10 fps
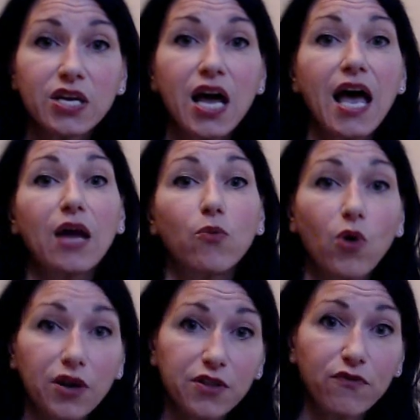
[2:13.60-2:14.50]
and
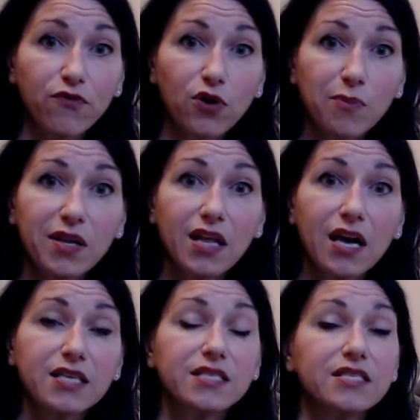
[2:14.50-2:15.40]
one of the
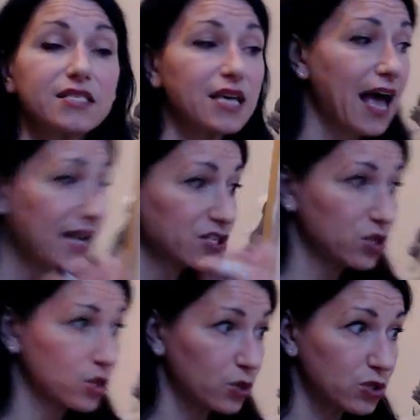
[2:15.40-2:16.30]
formulas has
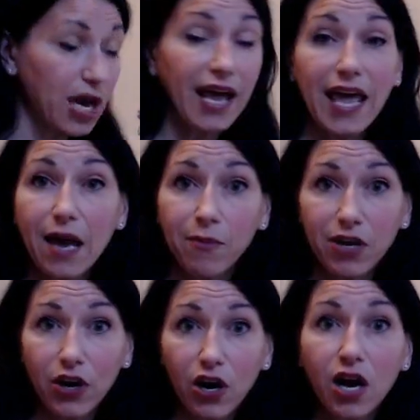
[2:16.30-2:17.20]
the
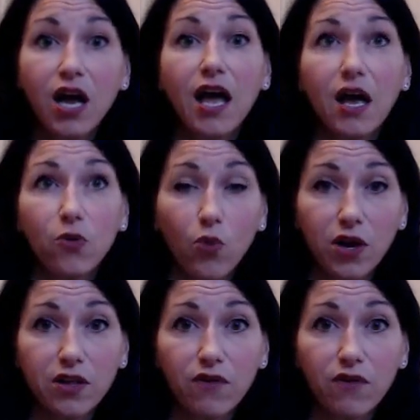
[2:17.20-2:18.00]
diameter and one of the